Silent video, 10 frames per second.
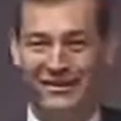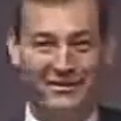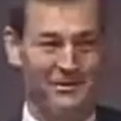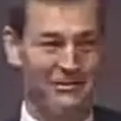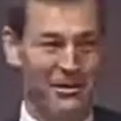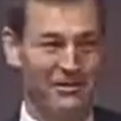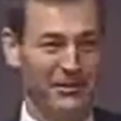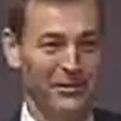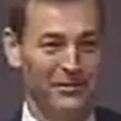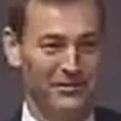is
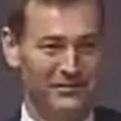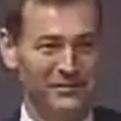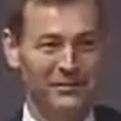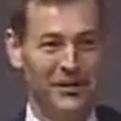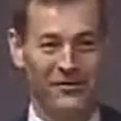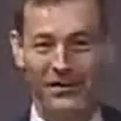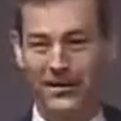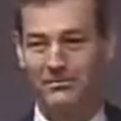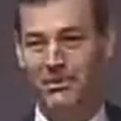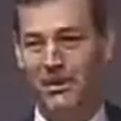probably not right,